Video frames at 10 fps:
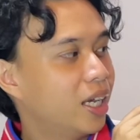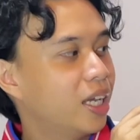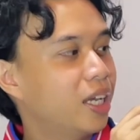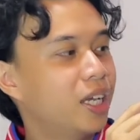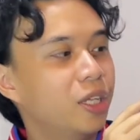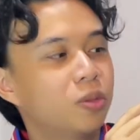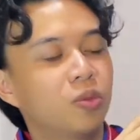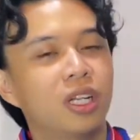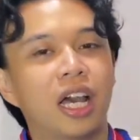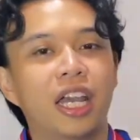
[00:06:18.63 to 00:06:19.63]
And
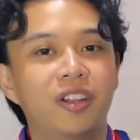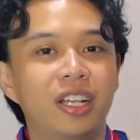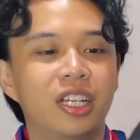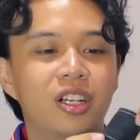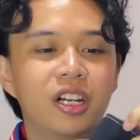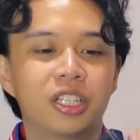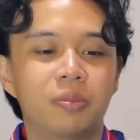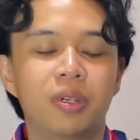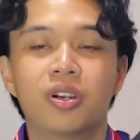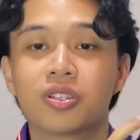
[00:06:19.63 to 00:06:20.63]
wala, I really got it
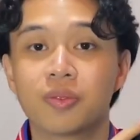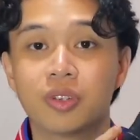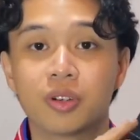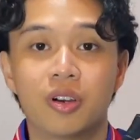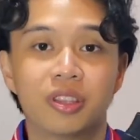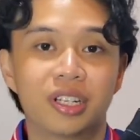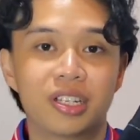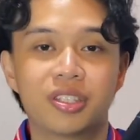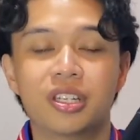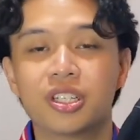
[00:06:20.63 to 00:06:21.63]
because of the
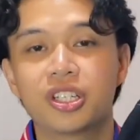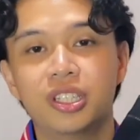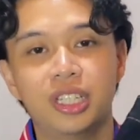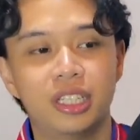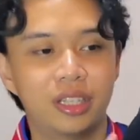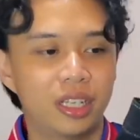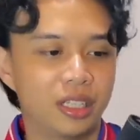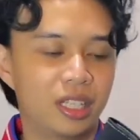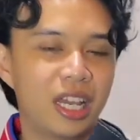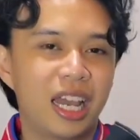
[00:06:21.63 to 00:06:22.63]
contrast stitch detail.
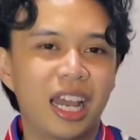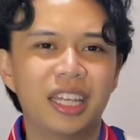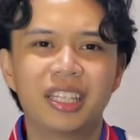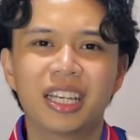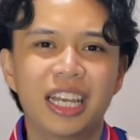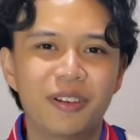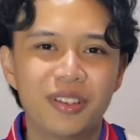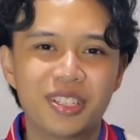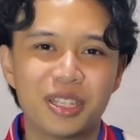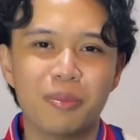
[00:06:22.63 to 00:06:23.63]
I think I have
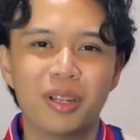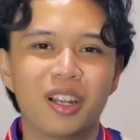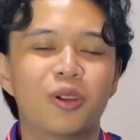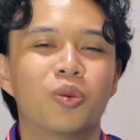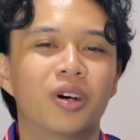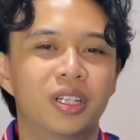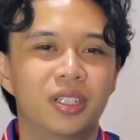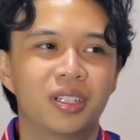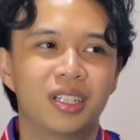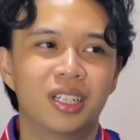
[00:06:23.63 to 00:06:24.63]
a similar
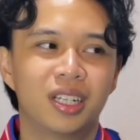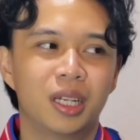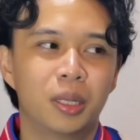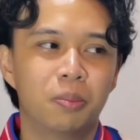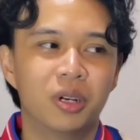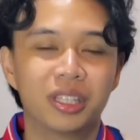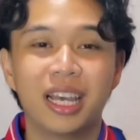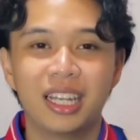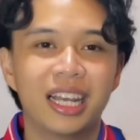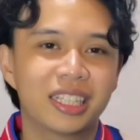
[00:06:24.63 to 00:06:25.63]
one, but
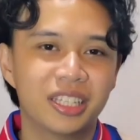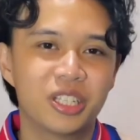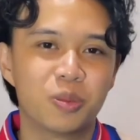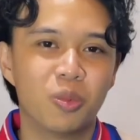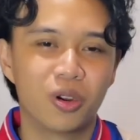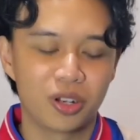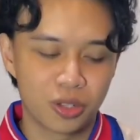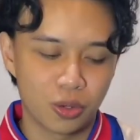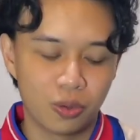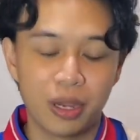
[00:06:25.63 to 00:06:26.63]
I like this more,
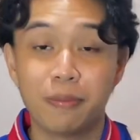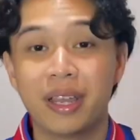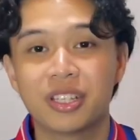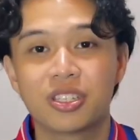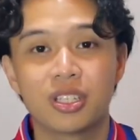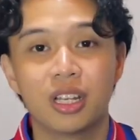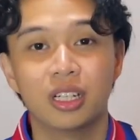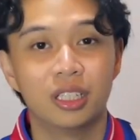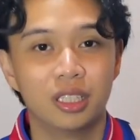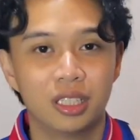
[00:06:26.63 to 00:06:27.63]
so I might
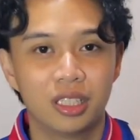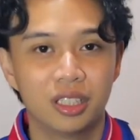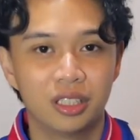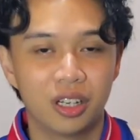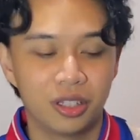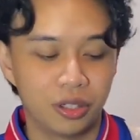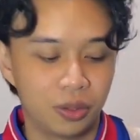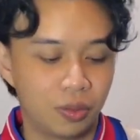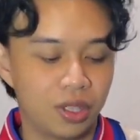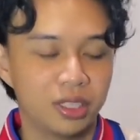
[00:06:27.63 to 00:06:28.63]
sell the other
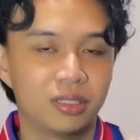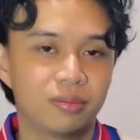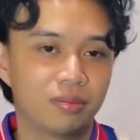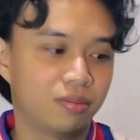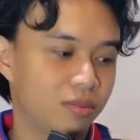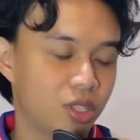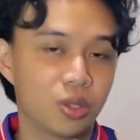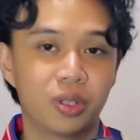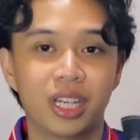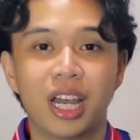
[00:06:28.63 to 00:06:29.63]
one.
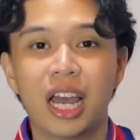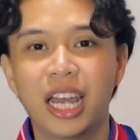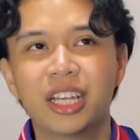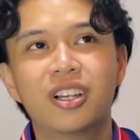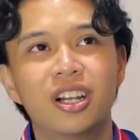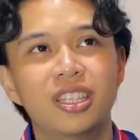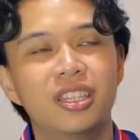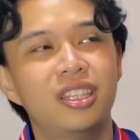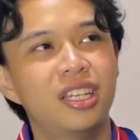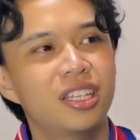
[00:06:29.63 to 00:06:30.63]
So I got
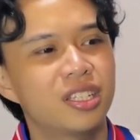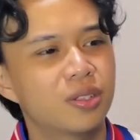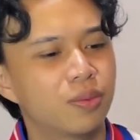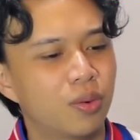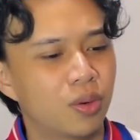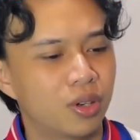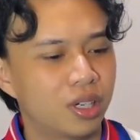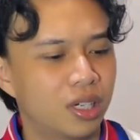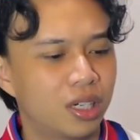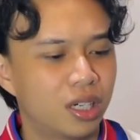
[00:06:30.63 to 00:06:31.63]
this for